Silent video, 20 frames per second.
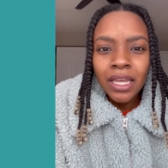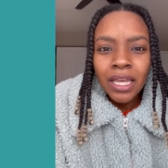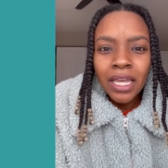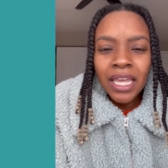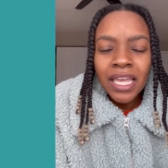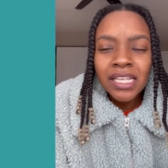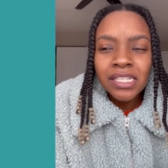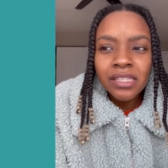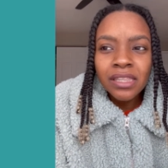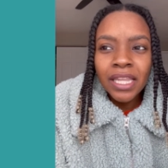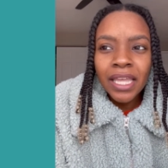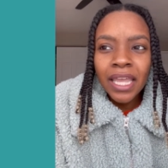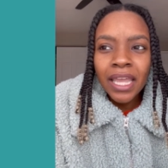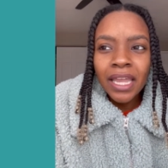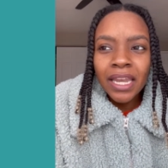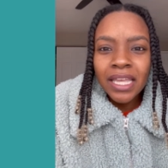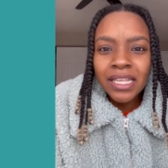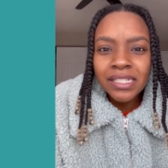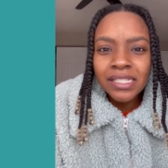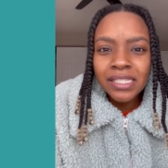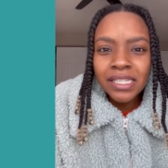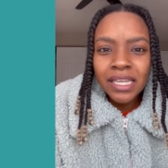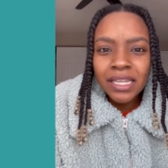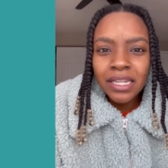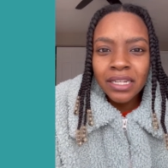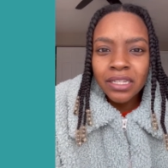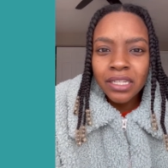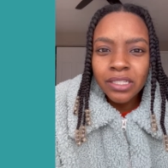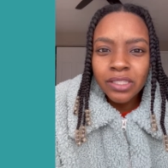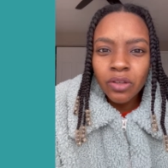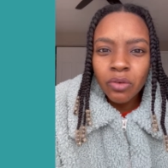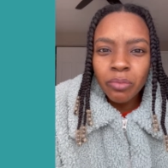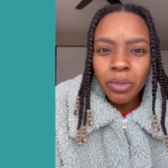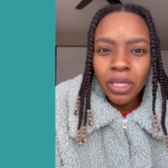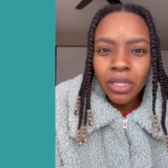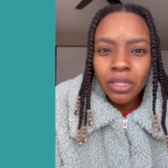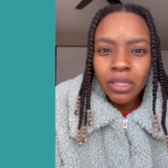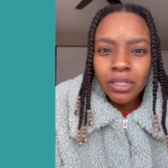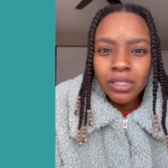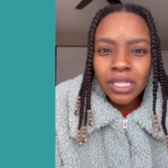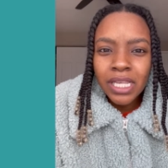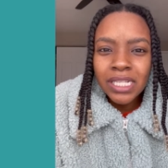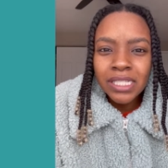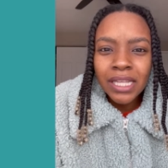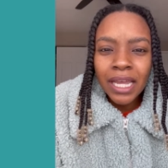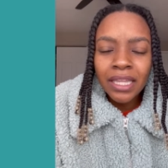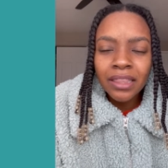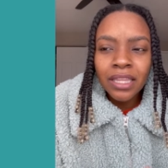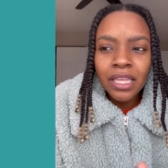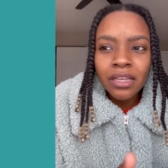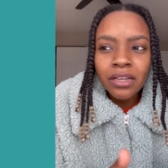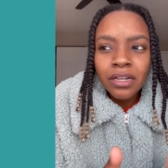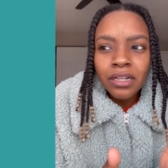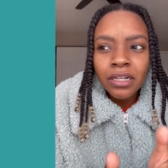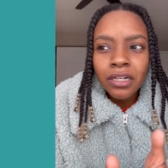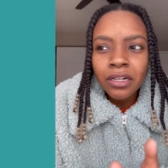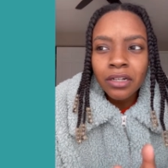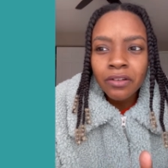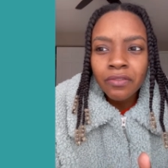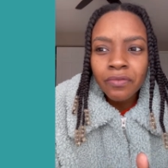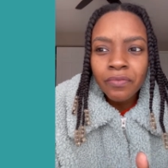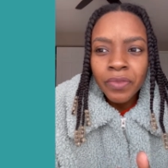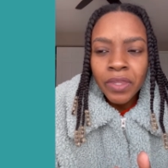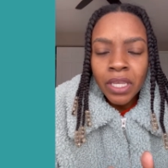His land is sin and disobedience. It's like think of